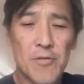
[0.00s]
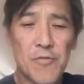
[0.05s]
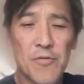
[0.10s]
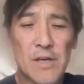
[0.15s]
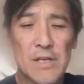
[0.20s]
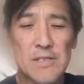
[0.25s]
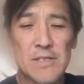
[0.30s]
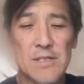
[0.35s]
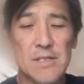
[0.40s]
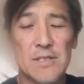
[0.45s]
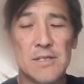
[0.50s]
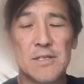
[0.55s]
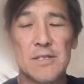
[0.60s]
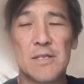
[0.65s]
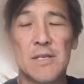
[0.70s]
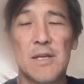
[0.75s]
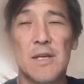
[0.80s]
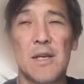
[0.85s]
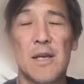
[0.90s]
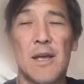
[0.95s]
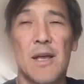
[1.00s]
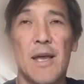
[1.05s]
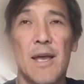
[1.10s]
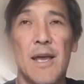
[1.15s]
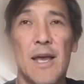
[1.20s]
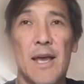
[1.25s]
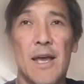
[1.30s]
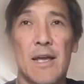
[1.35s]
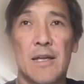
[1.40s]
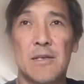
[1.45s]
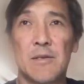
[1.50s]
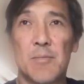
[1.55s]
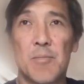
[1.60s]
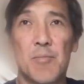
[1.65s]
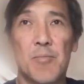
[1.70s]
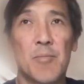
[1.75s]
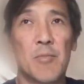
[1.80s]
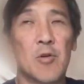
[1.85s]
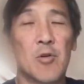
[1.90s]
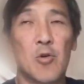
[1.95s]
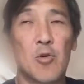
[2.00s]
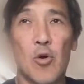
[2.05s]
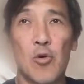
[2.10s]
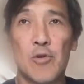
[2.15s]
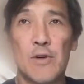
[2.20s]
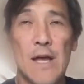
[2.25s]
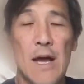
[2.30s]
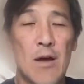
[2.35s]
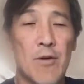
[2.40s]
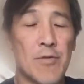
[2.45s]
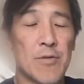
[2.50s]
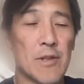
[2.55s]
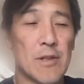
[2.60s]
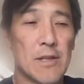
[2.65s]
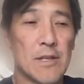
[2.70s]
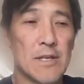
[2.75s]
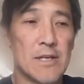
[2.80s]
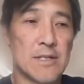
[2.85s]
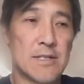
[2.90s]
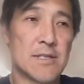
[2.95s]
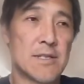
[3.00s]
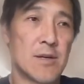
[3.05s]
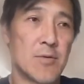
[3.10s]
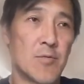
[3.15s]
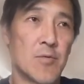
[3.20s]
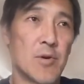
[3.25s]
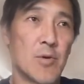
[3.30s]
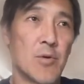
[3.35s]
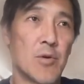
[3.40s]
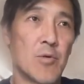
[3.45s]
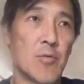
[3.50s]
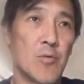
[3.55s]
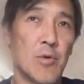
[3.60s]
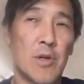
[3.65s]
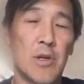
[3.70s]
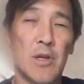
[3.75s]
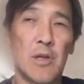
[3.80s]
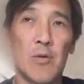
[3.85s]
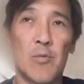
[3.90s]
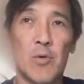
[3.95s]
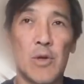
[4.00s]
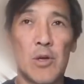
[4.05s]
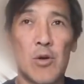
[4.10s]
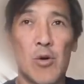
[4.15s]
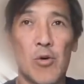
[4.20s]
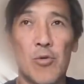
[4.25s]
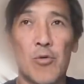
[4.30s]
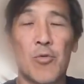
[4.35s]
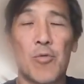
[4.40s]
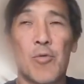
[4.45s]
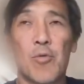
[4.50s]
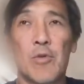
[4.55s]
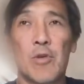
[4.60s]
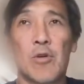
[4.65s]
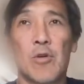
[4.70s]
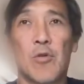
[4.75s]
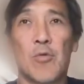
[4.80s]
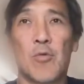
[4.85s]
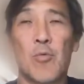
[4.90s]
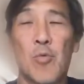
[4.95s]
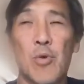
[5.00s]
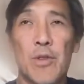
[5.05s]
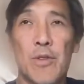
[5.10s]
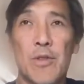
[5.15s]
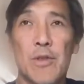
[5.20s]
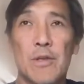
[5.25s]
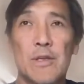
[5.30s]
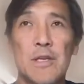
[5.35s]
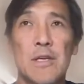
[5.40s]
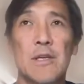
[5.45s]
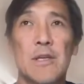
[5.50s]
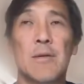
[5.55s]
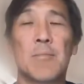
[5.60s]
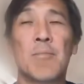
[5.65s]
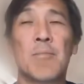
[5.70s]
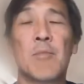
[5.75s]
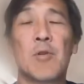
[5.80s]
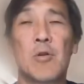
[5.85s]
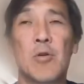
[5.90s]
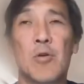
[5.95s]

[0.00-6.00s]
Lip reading: fixes. And go down the list, and we go, with the team,